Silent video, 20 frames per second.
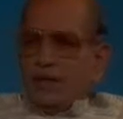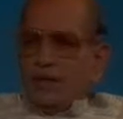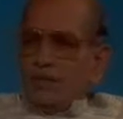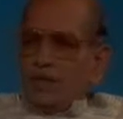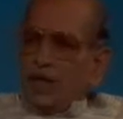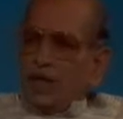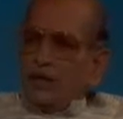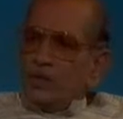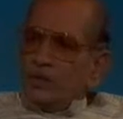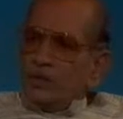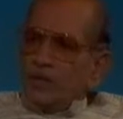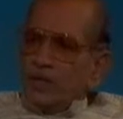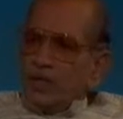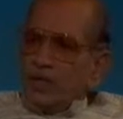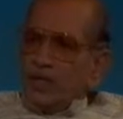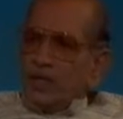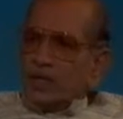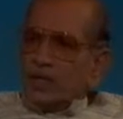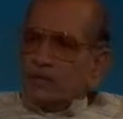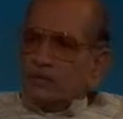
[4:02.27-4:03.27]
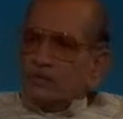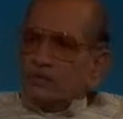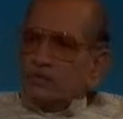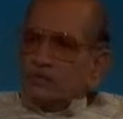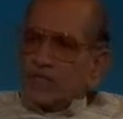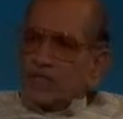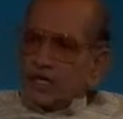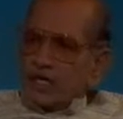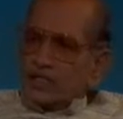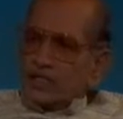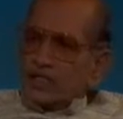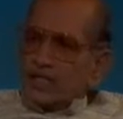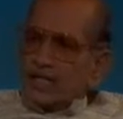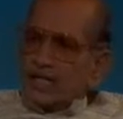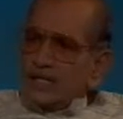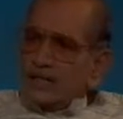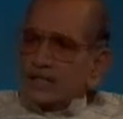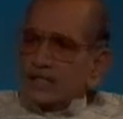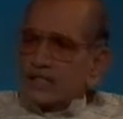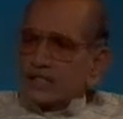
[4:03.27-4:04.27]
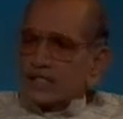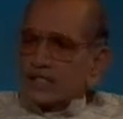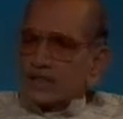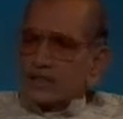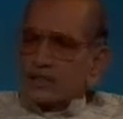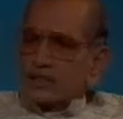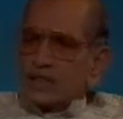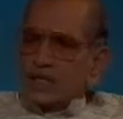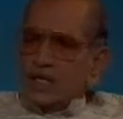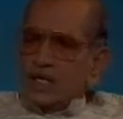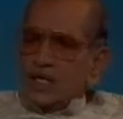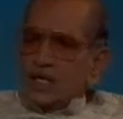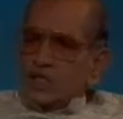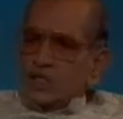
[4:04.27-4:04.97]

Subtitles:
In my opinion, vocationalization